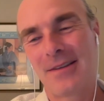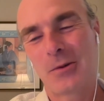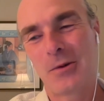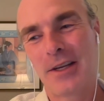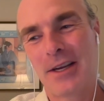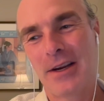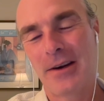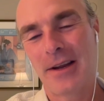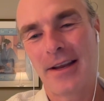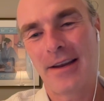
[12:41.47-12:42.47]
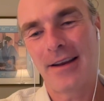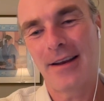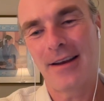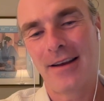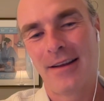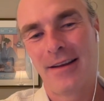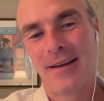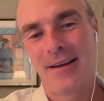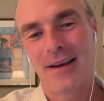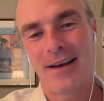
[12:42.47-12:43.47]
cool to hear. And
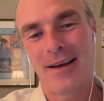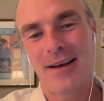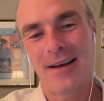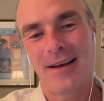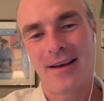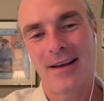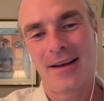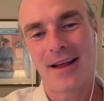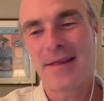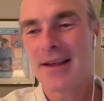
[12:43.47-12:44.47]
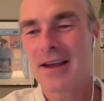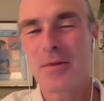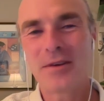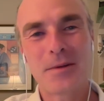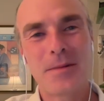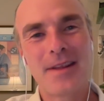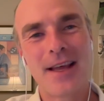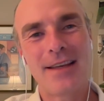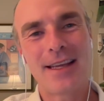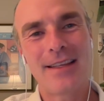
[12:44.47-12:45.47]
I think I'm also in
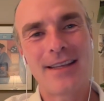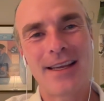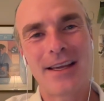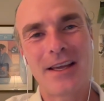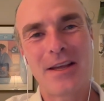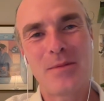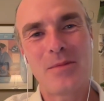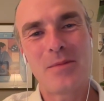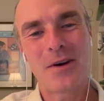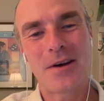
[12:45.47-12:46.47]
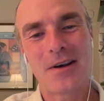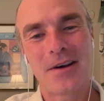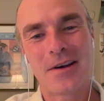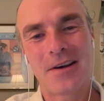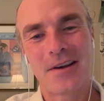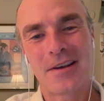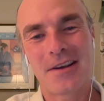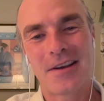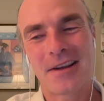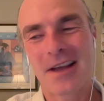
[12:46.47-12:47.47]
that can't take a hint
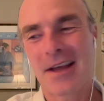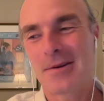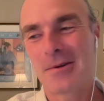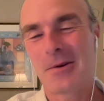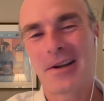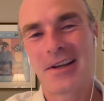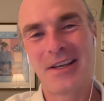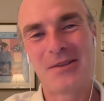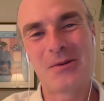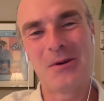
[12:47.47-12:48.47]
category as